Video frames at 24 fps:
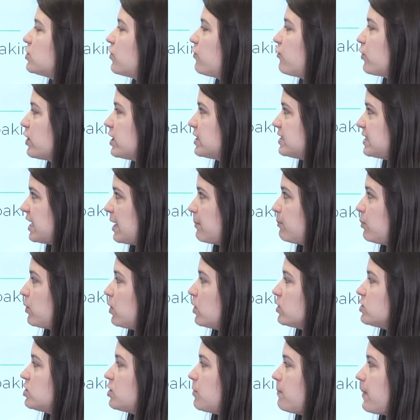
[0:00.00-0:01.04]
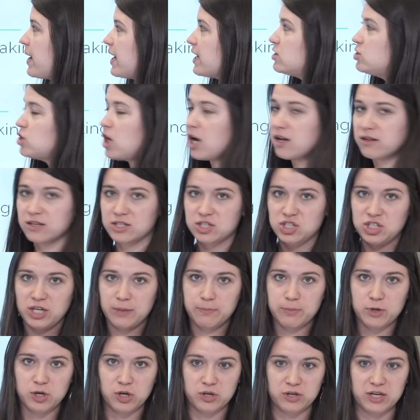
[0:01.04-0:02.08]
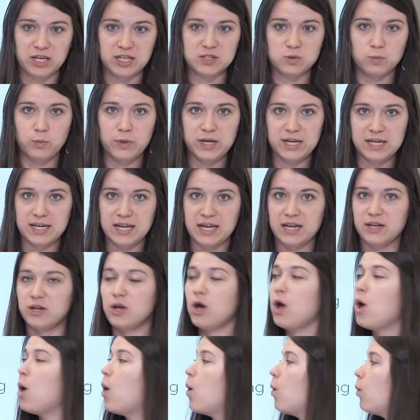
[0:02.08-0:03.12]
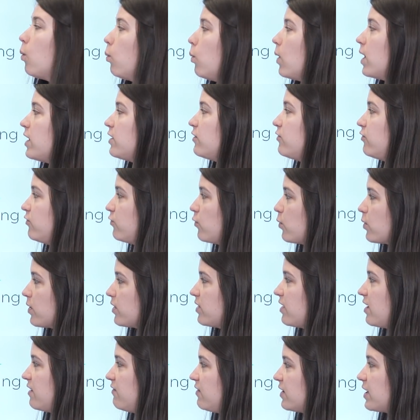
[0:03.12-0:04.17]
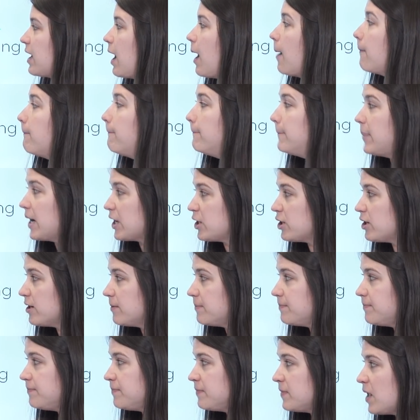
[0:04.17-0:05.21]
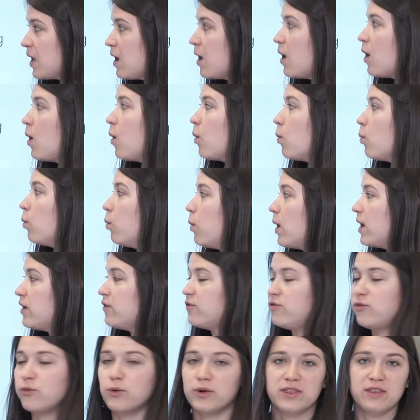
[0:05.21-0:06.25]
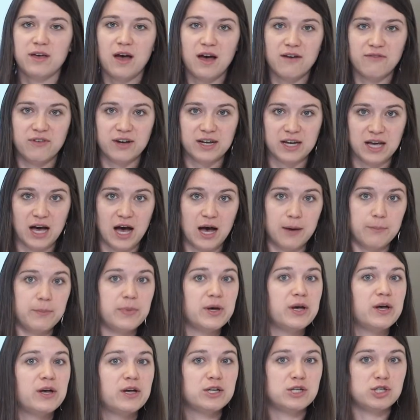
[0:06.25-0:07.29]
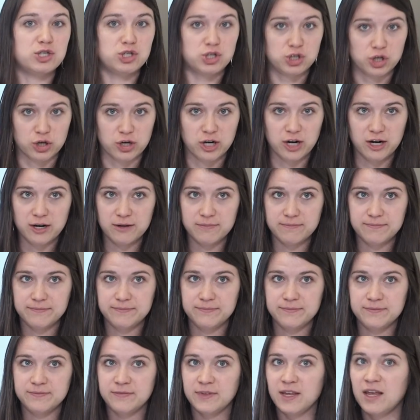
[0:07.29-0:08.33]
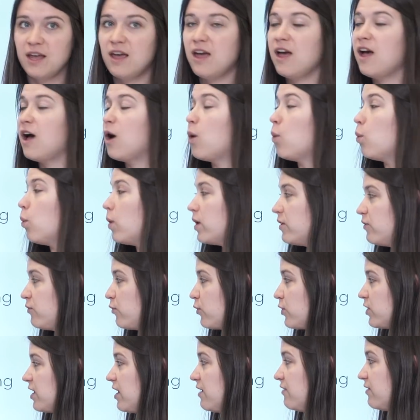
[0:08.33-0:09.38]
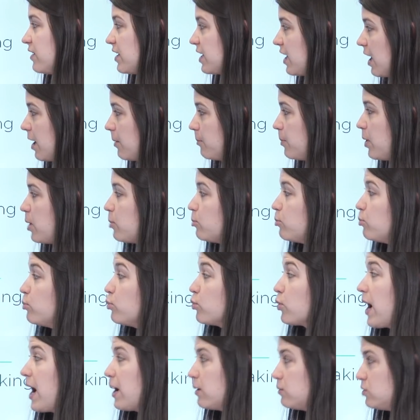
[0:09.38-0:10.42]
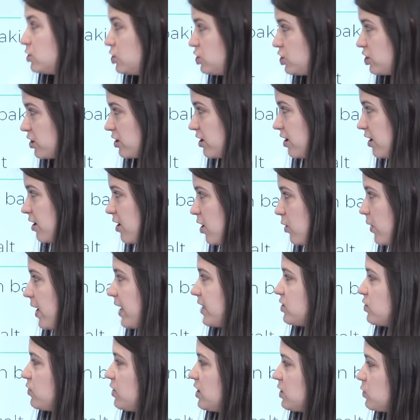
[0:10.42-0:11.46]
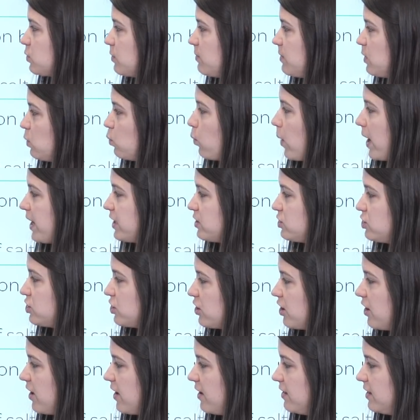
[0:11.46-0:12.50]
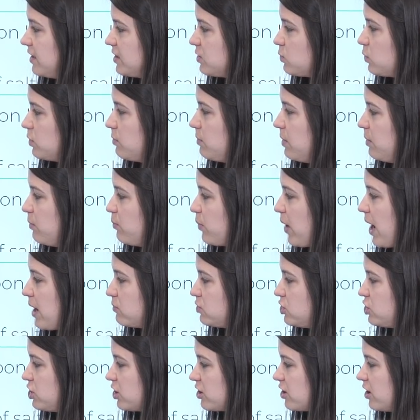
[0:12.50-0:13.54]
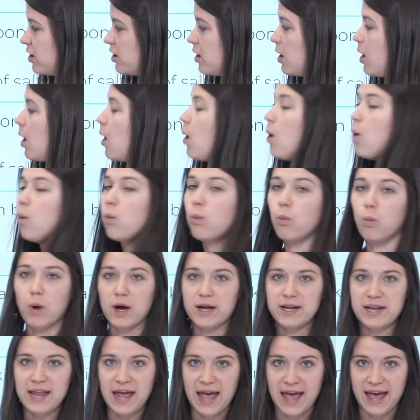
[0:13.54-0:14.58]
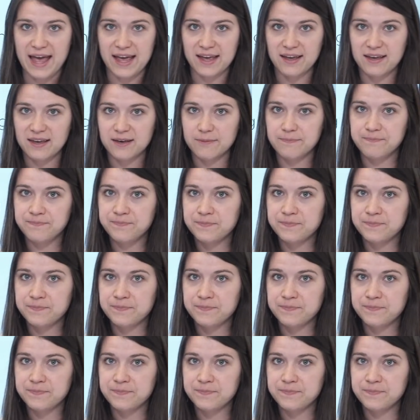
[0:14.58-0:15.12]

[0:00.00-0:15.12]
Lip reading: for example, to make chocolate chip cookies, we need 1/4 of a cup butter, 1/4 of a cup sugar, 1/4 of a cup brown sugar. Okay, so this would be white sugar and this would be brown sugar, 1 egg,